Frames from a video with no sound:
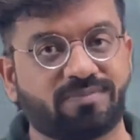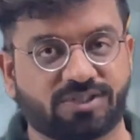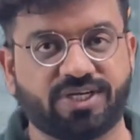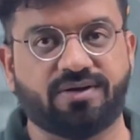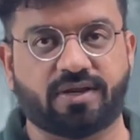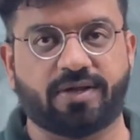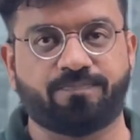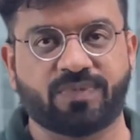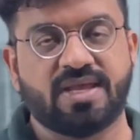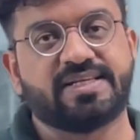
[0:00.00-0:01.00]
machinery.
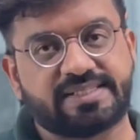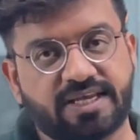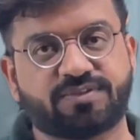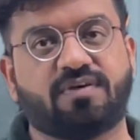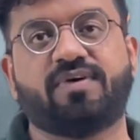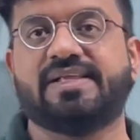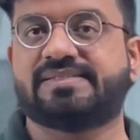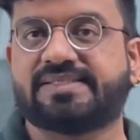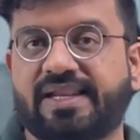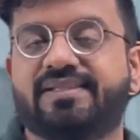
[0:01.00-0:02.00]
So if someone
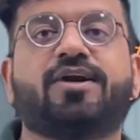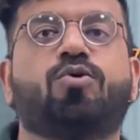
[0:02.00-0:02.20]
is selling that